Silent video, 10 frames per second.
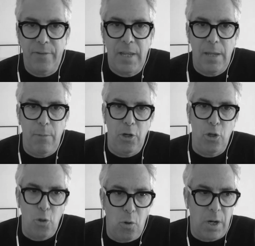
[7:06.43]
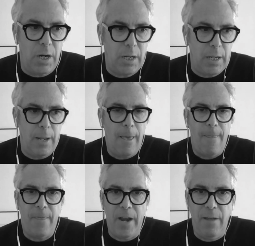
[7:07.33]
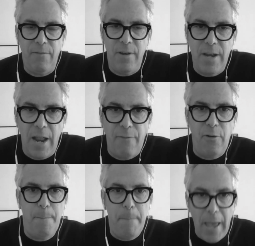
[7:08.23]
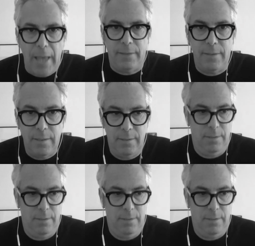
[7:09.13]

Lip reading: team in New York that I've never met,